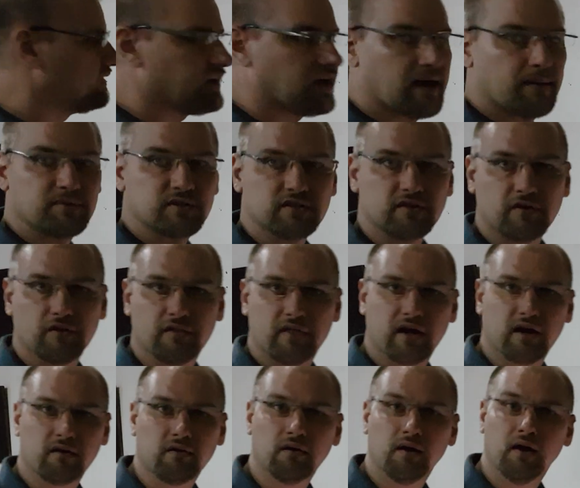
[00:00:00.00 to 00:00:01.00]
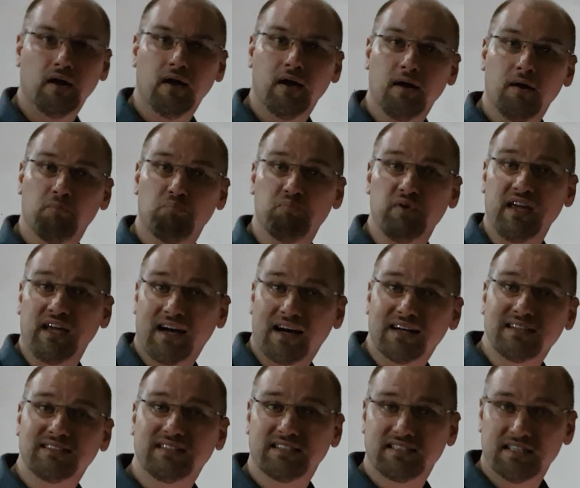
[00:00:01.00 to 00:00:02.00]
the apps that are there.
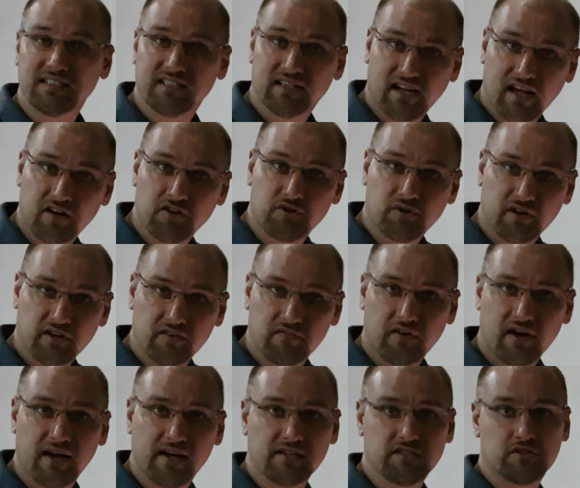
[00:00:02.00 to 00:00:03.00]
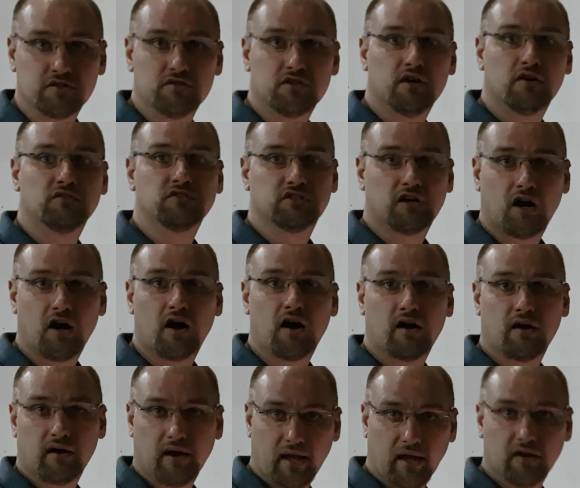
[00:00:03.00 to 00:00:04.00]
Because this is an Android device, those
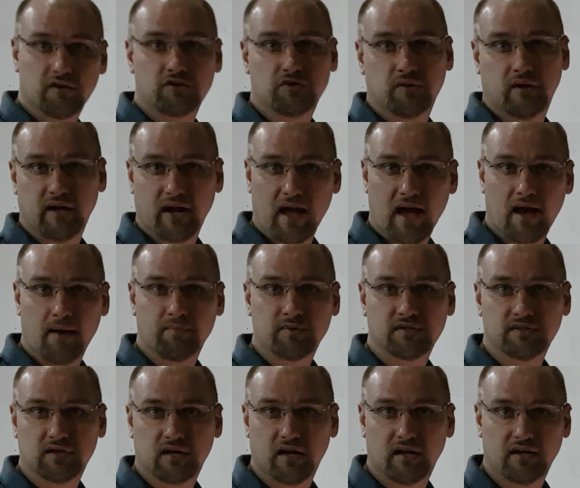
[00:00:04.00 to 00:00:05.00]
are Android apps,